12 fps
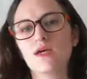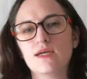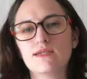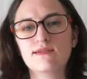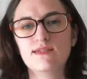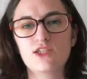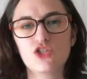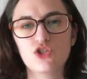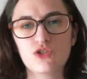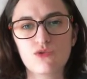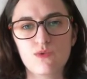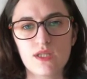stitch
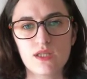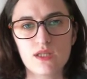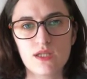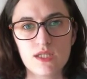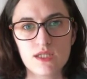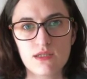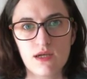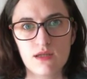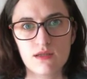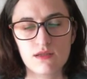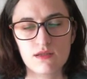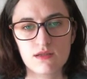twin knits
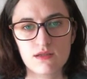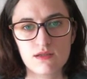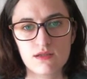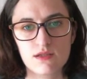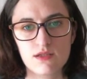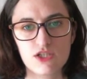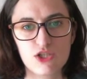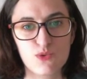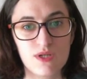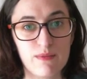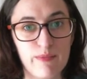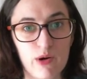and stitch
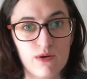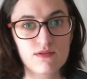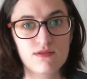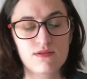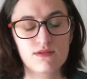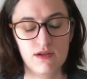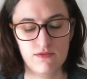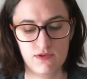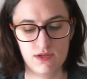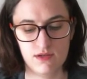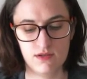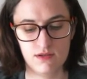twin pearls, I
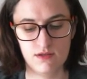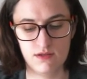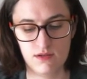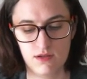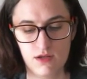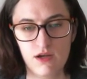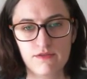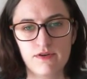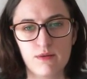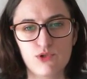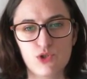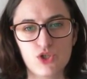think,
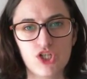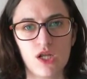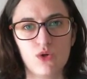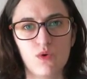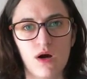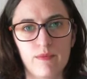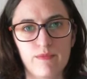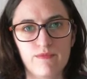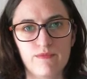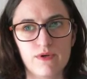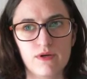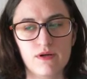from the Shadow Up
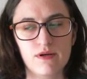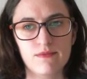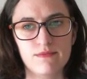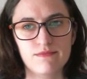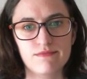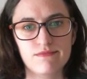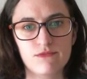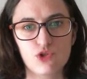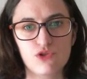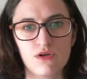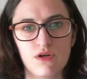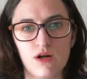
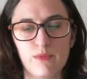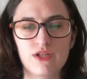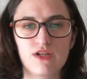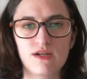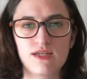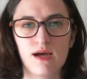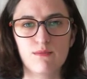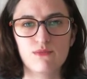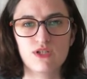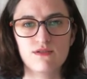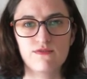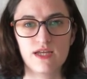tutorial, but only I'm
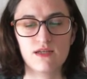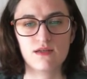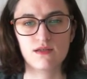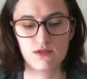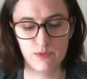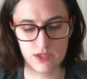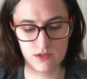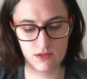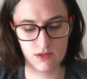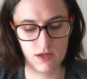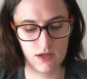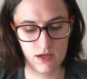modifying it a bit.
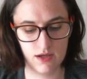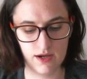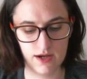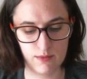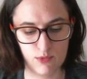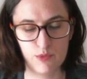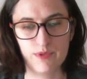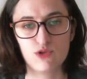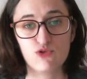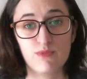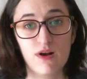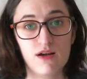I'm hoping
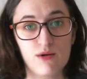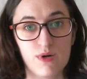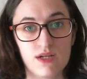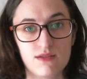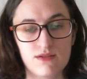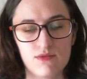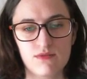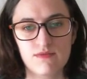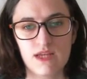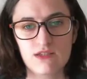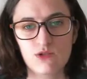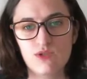to blog about it soon,
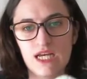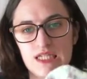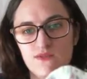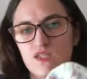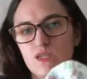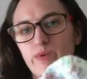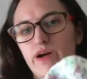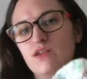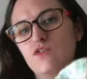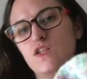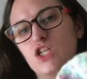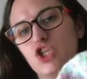as soon as this pair
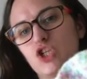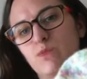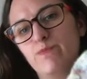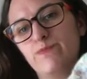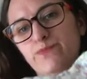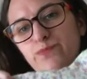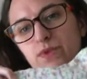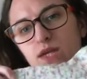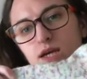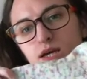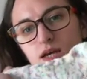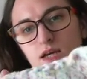is finished.
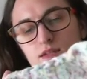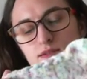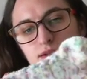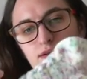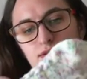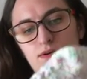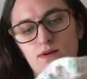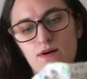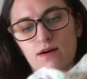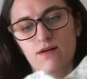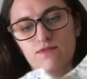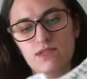So
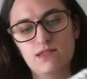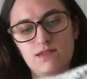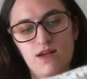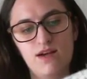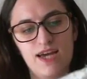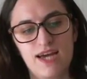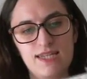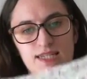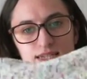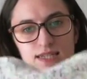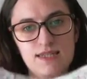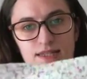this sock I
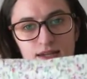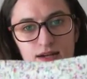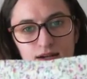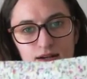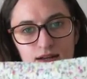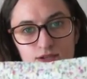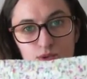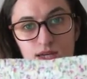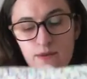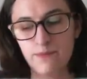did last week,